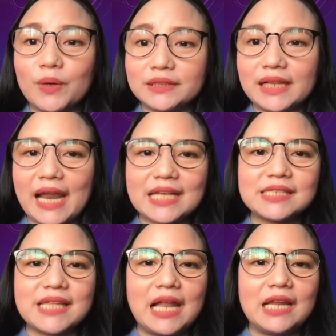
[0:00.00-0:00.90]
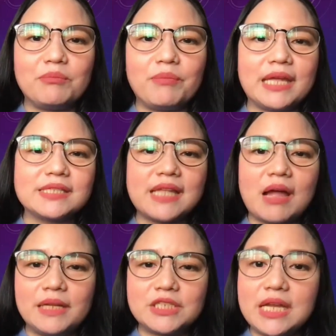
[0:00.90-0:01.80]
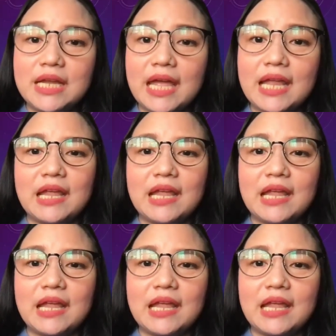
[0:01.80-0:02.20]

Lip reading: world-class talent by establishing